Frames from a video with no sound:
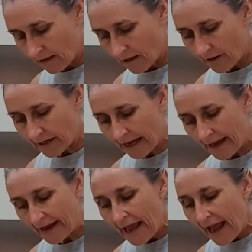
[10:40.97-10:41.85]

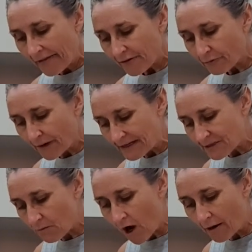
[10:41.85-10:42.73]
Okay, and the
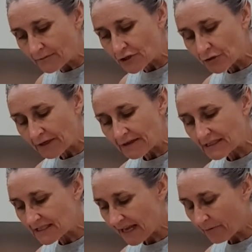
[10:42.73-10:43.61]
reason why I'm doing this
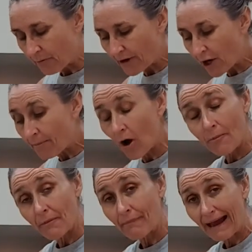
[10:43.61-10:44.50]
is that when I pop
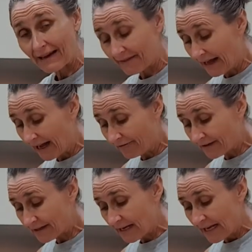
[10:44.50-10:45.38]
it back in the
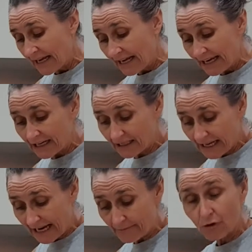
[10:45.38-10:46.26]
oven, it'll
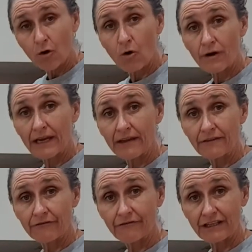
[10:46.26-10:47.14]
keep cooking the
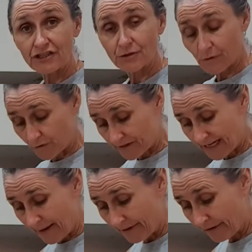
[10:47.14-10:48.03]
vegetables
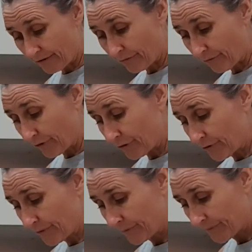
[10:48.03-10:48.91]
coming through.